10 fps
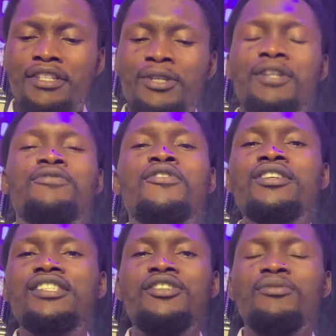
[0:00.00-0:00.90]
So the
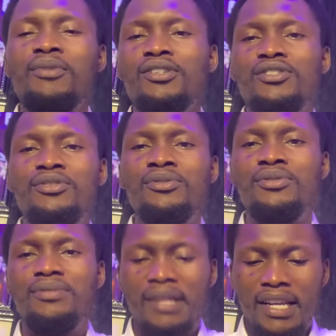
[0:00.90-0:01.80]
first thing you must
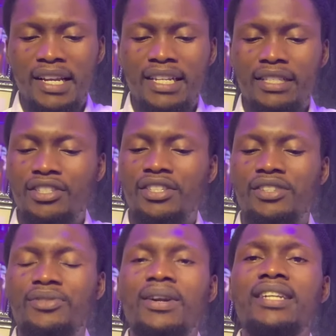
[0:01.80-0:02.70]
do,
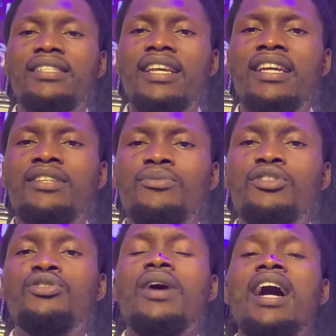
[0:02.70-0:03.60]
Jesus Christ said,
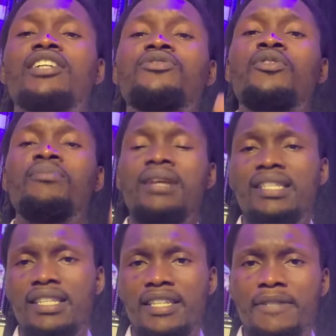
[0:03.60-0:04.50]
we should ask for
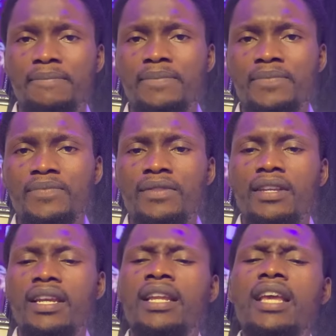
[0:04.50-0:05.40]
mercy.
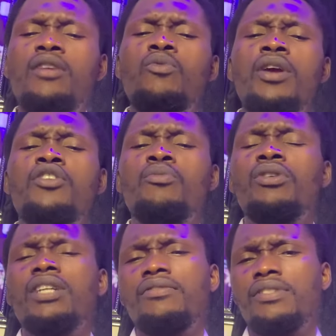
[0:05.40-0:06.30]
In any way you
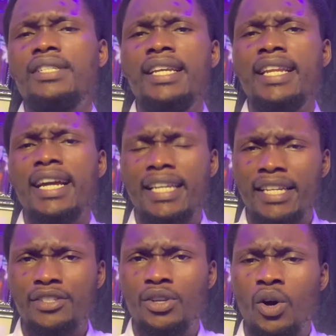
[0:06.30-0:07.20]
might have sinned
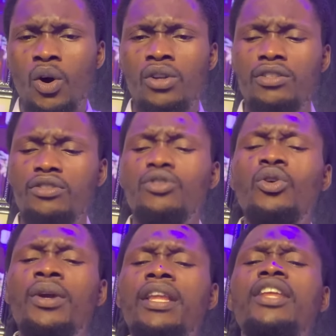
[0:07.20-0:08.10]
against God,
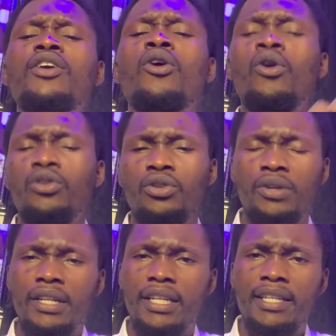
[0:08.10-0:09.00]
knowingly or
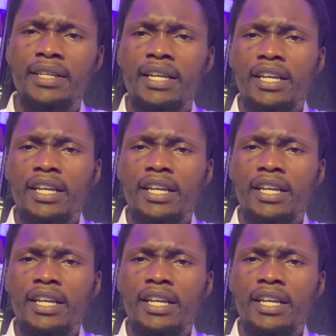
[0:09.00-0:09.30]
unknowingly,